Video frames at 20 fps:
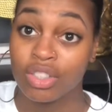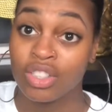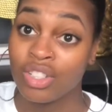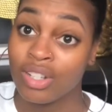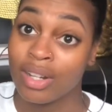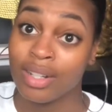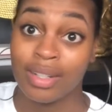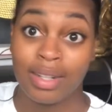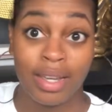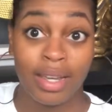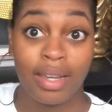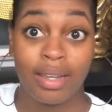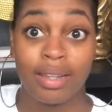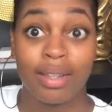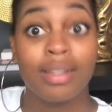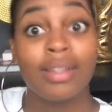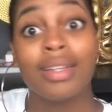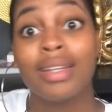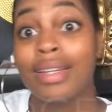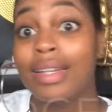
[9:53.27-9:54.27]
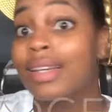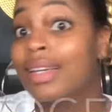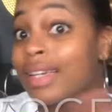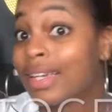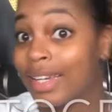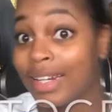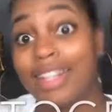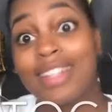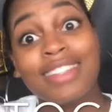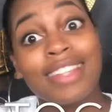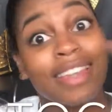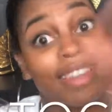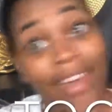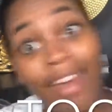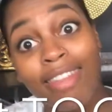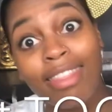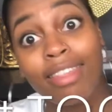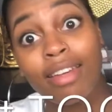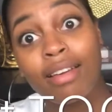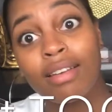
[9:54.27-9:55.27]
Chardonnay. Get it
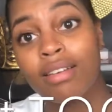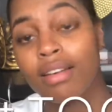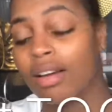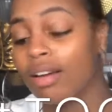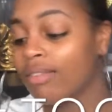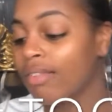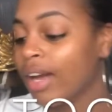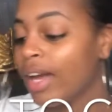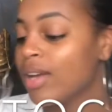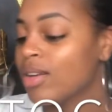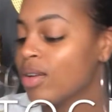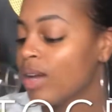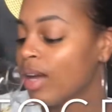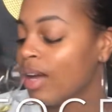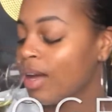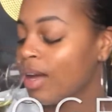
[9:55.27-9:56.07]
together. All right.